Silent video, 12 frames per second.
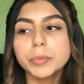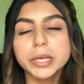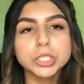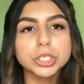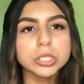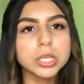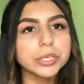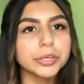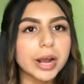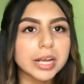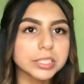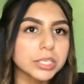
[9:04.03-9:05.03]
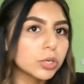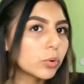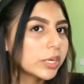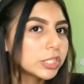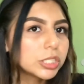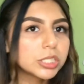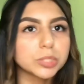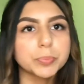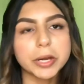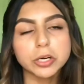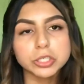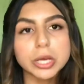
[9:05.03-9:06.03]
make sure that you're asking the questions.
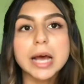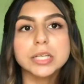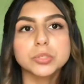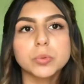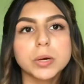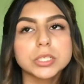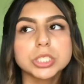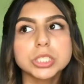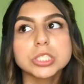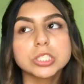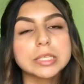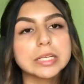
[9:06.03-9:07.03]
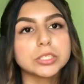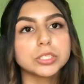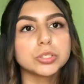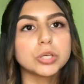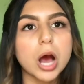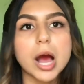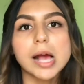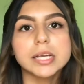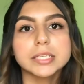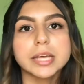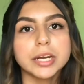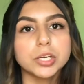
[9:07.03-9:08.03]
Better to ask questions than to not
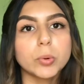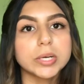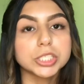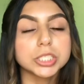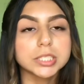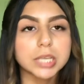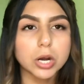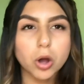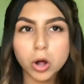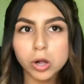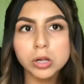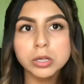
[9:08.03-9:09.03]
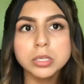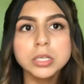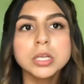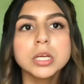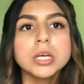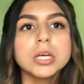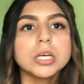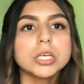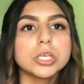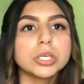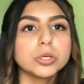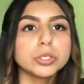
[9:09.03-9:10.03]
ask any questions at all.
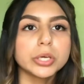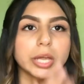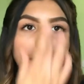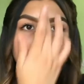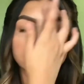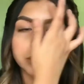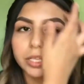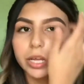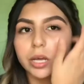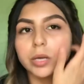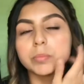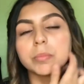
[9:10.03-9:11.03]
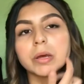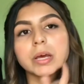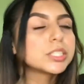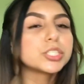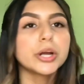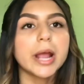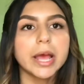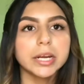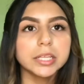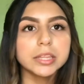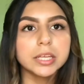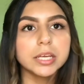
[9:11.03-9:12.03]
You can ask them, is there
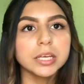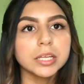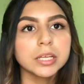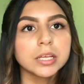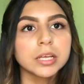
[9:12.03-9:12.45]
anything